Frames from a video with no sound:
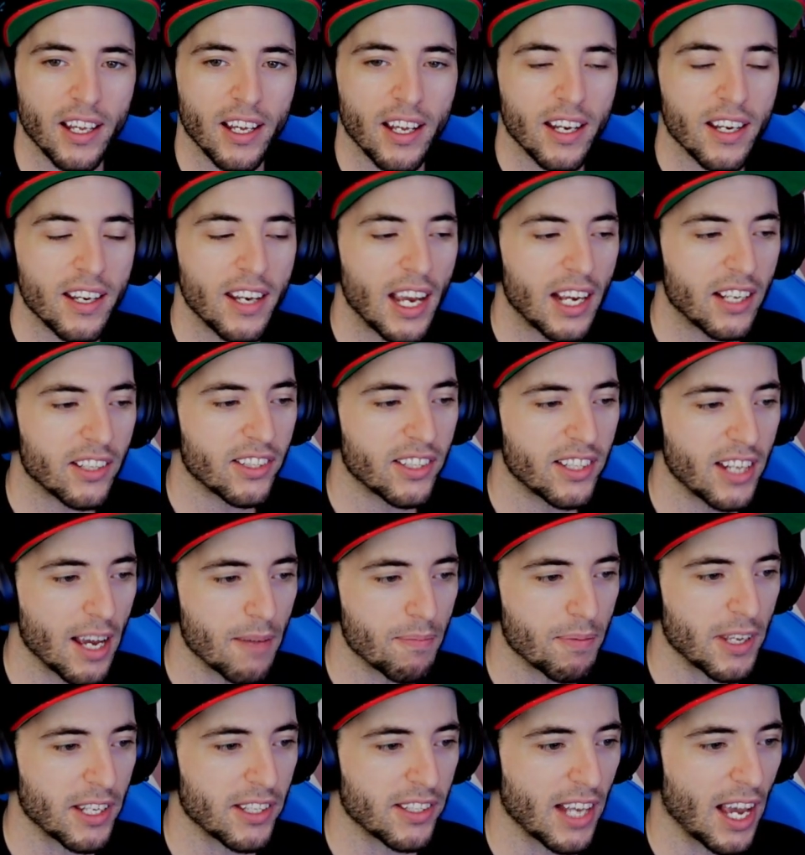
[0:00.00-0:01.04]
Next step
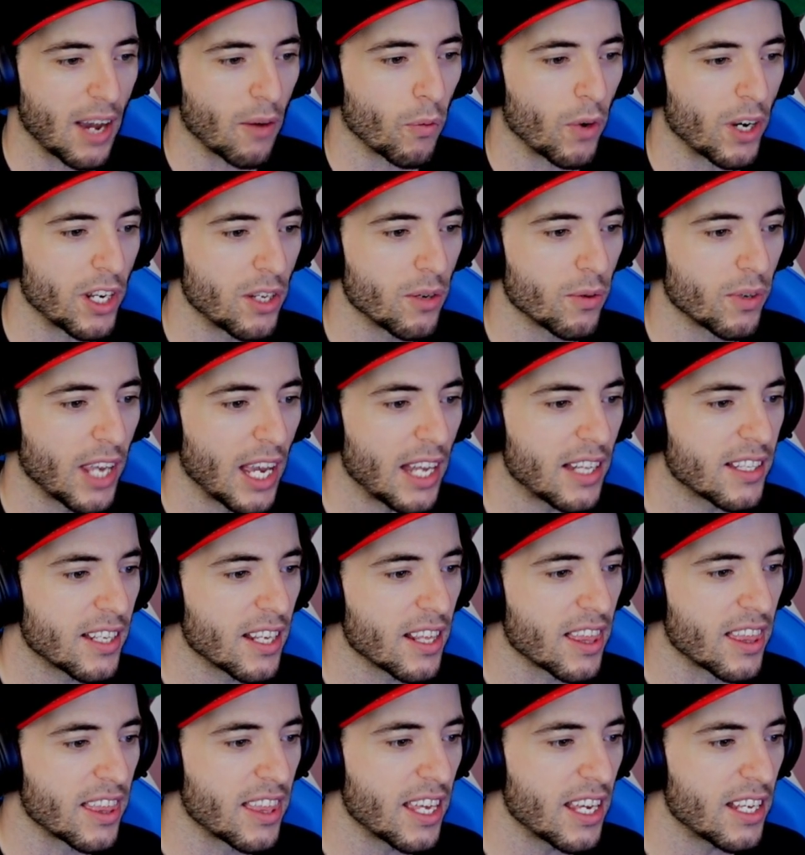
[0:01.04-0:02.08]
is that when you get to
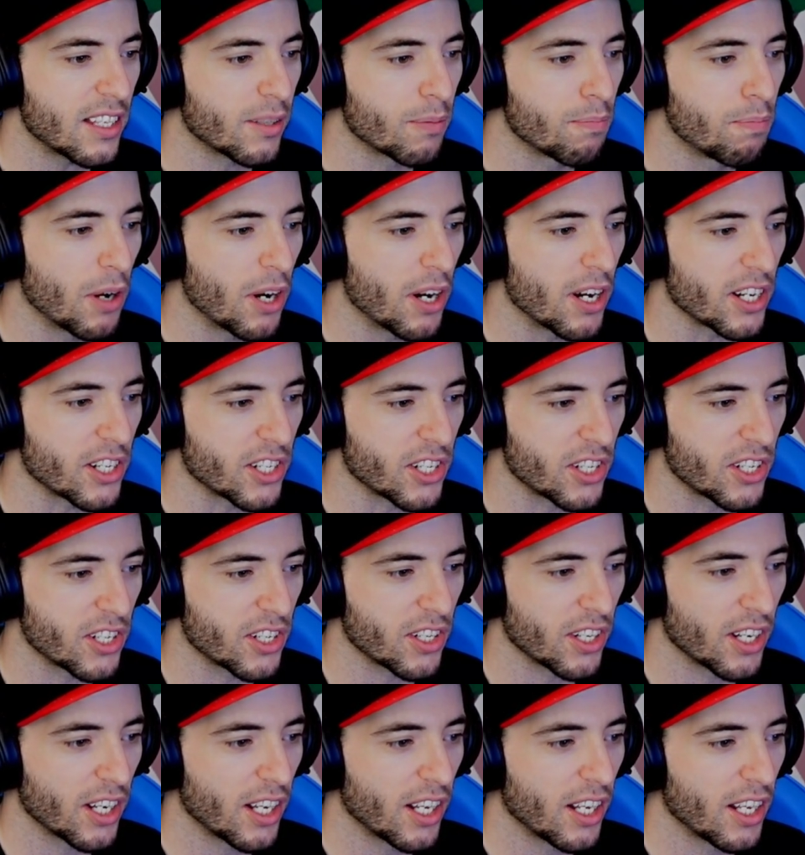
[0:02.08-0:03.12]
this bush,
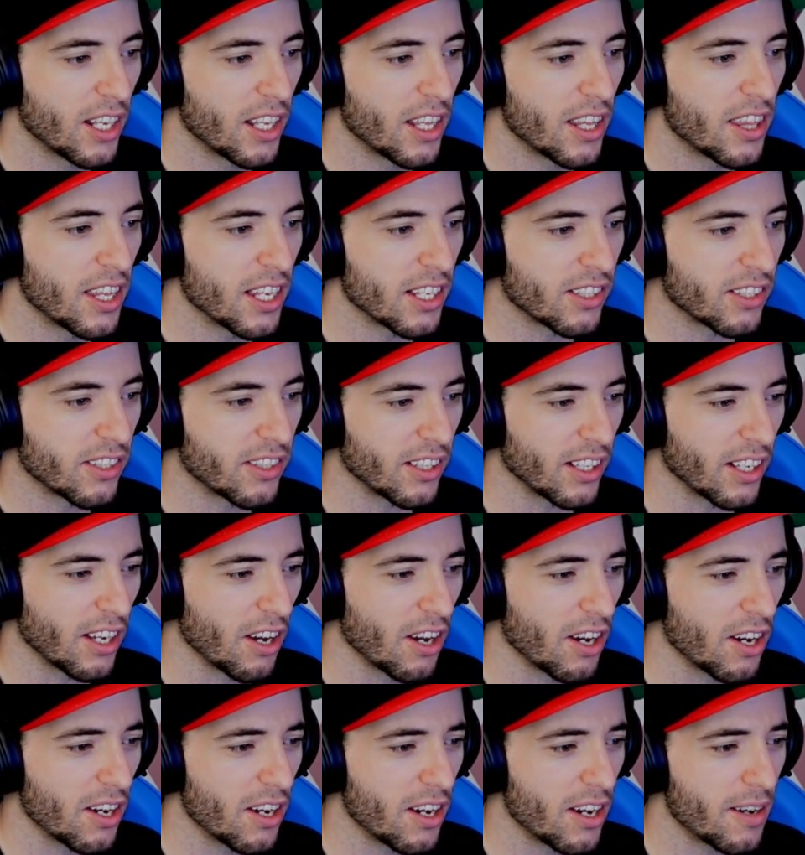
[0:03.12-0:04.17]
this,
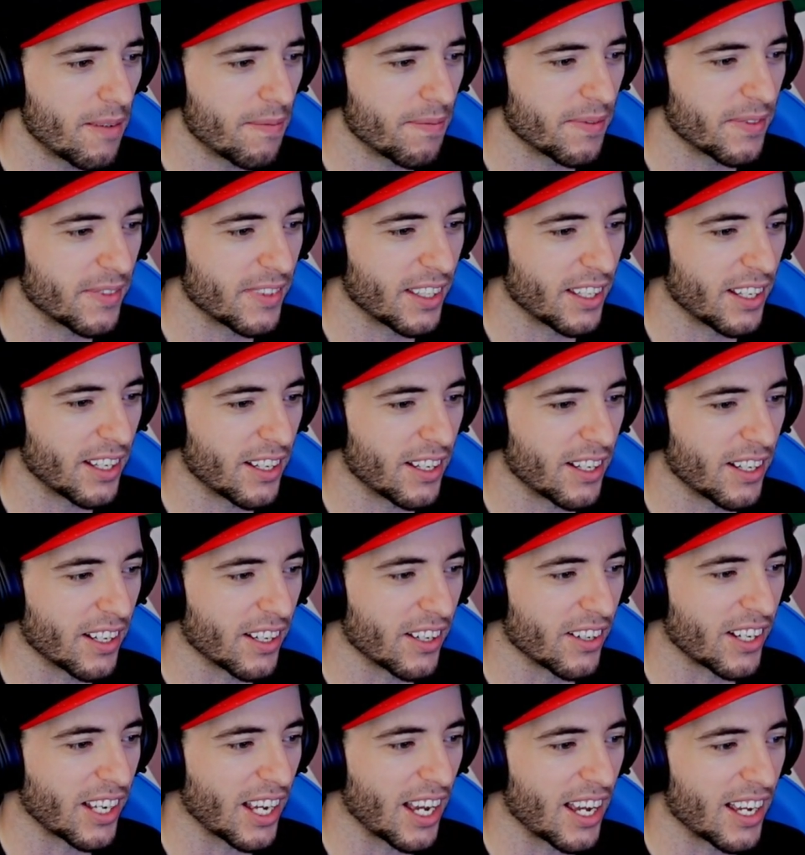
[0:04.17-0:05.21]
uh, oh,
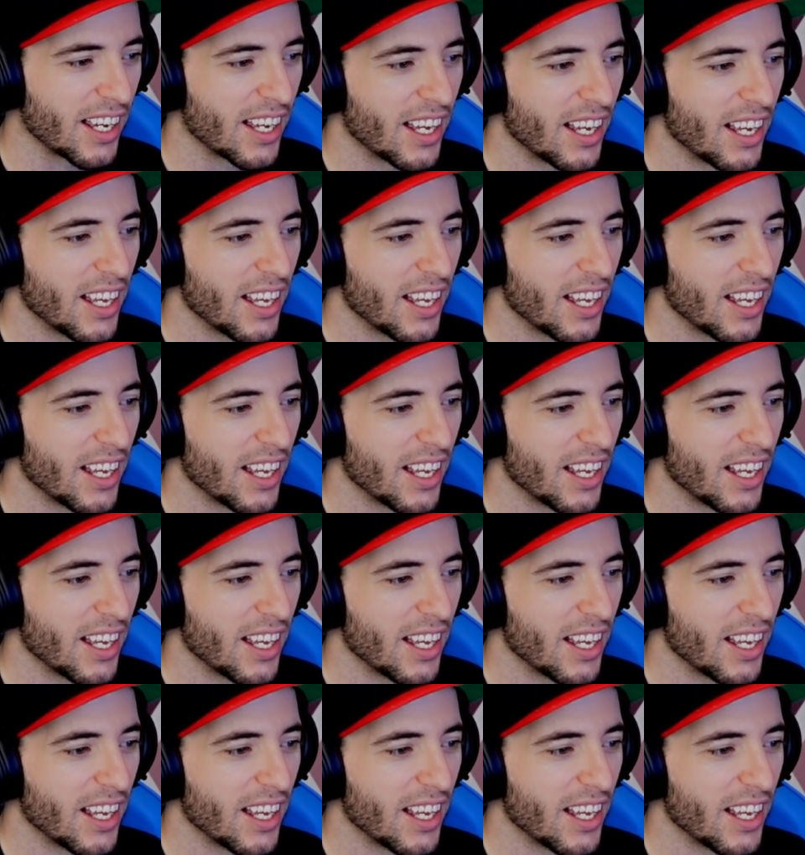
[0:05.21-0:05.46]
okay.